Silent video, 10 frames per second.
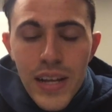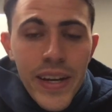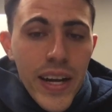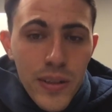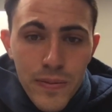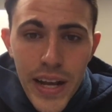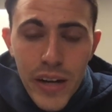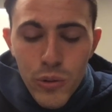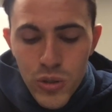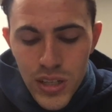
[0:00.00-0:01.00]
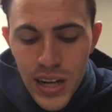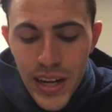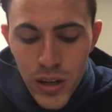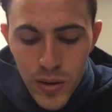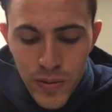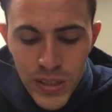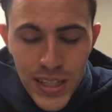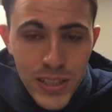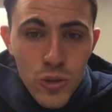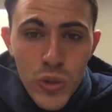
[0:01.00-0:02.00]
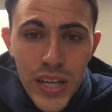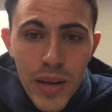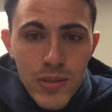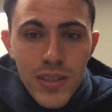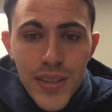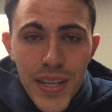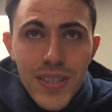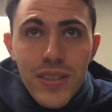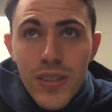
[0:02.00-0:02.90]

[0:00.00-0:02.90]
Kyler Fackrell is on IR for the next three games at least.